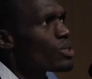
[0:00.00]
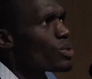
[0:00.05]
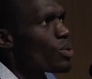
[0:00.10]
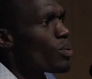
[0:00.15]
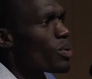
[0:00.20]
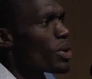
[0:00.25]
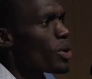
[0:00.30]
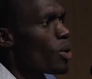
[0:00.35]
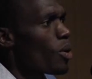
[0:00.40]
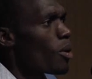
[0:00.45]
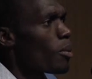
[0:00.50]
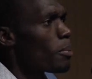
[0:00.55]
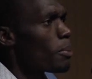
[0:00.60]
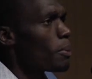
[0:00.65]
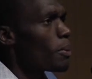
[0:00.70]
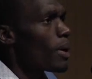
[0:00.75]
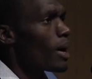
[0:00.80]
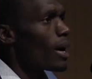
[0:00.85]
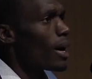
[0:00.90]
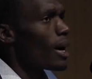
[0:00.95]
So we
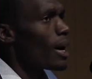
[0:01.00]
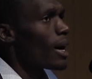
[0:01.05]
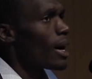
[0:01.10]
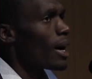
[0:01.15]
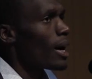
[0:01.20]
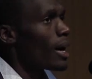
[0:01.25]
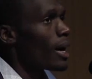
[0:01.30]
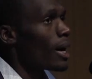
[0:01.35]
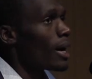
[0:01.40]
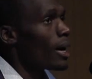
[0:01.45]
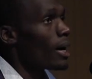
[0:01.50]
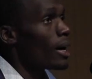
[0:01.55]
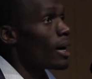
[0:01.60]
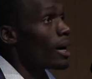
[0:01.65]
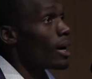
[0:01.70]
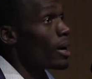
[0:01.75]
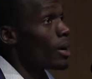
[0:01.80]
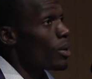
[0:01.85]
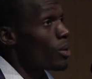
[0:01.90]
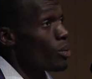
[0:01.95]
hope
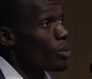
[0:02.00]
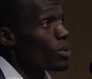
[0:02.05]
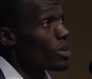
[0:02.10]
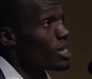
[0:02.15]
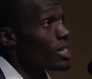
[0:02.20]
uh,